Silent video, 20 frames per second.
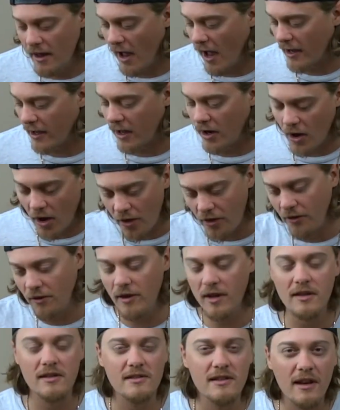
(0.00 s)
I got all the
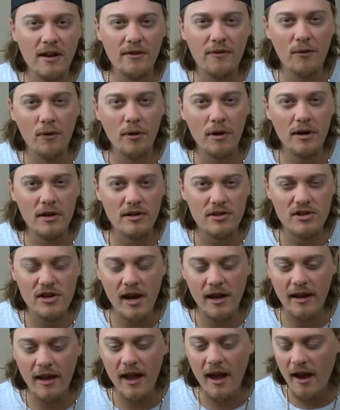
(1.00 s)
links there for you to
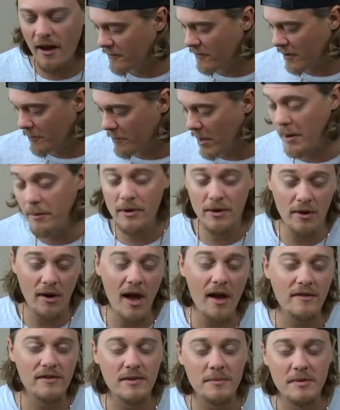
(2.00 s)
check out. Maybe you'll
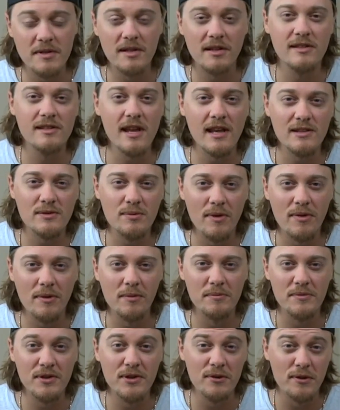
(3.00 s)
have some success with
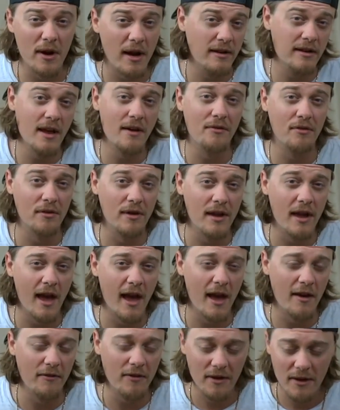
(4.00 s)
them, too. I definitely
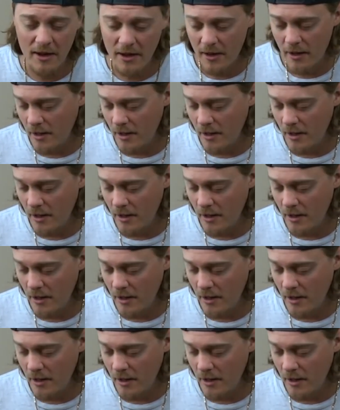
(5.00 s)
have.